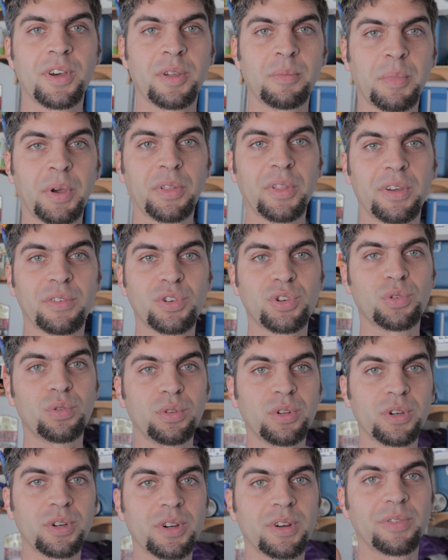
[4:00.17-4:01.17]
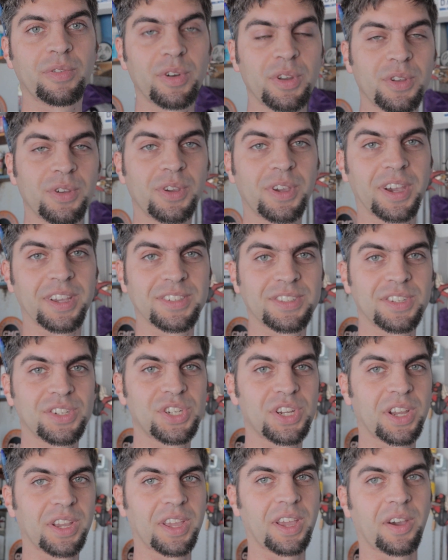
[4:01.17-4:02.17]
on my left shoulder for you guys to
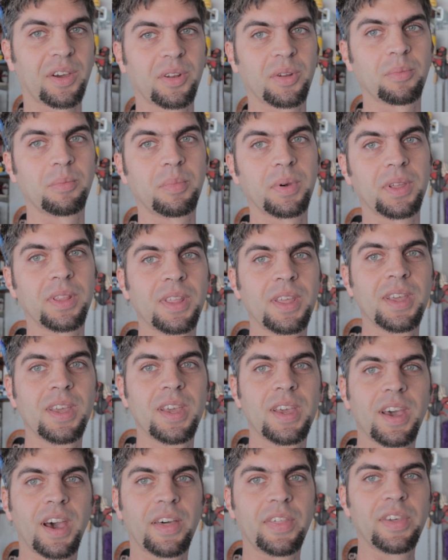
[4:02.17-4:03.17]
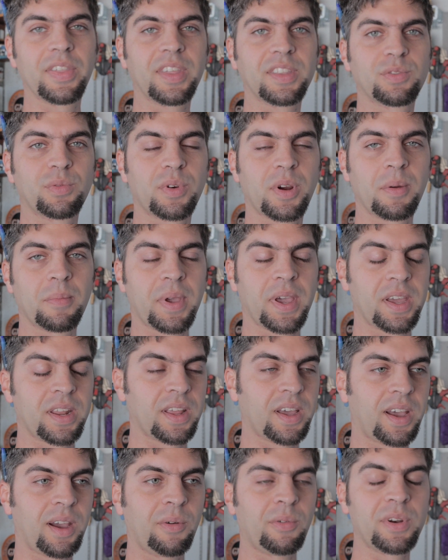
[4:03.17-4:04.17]
check out. But I think that's where I'm
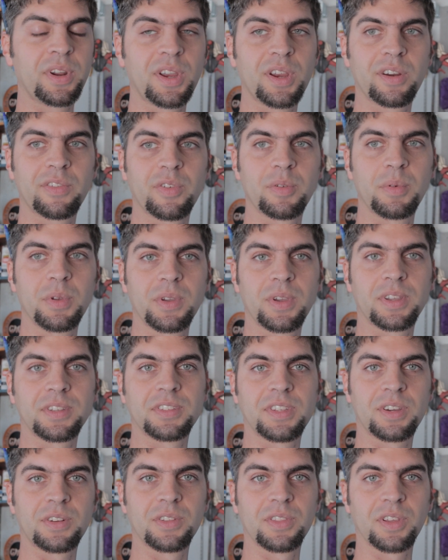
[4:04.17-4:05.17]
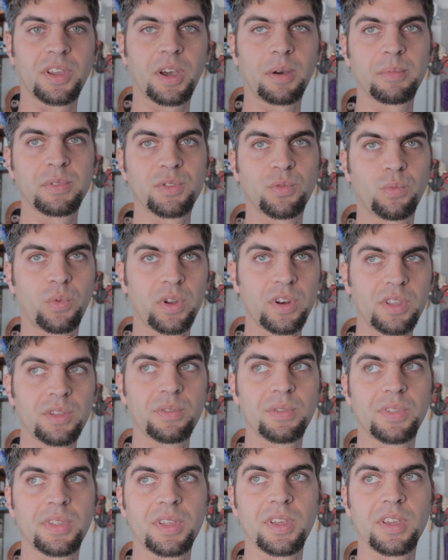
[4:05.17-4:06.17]
at. I want to hear from you guys down in the comments. What do
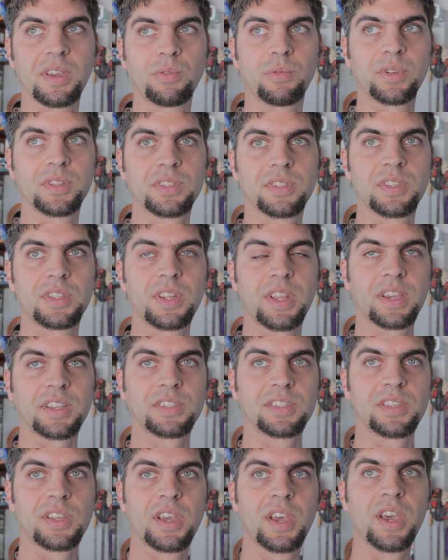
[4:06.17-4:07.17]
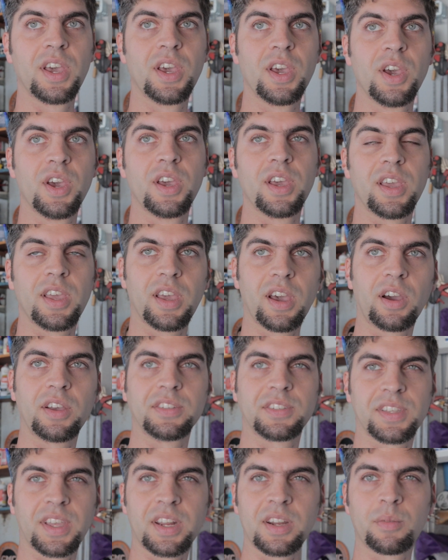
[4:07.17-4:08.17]
you think? What's the next?
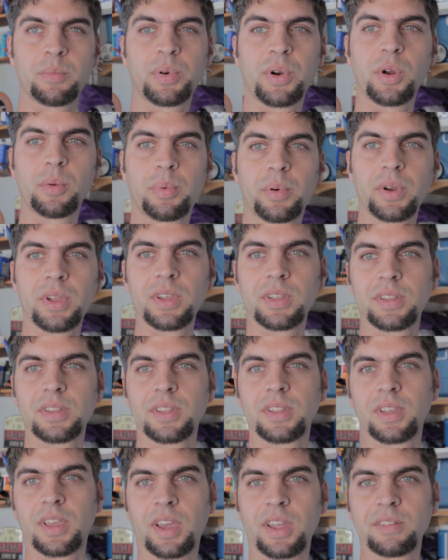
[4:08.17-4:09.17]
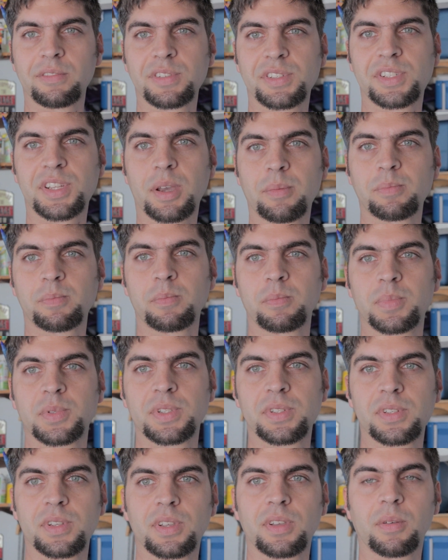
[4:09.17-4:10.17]
Is that an appropriate kind of
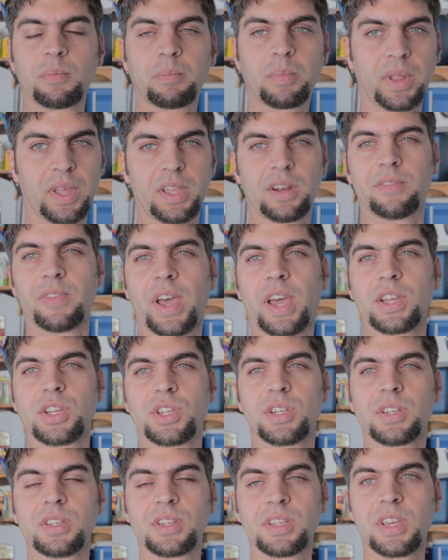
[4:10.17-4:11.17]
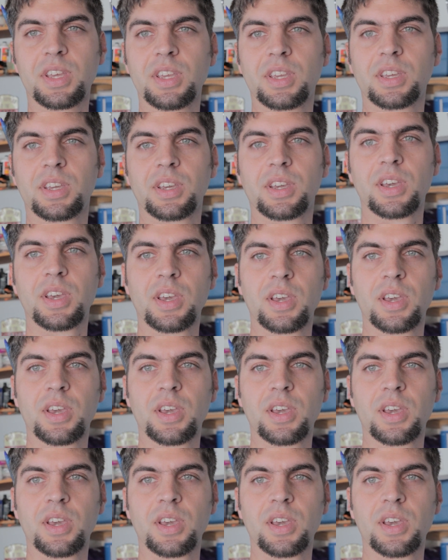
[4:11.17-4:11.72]
plan of action to take?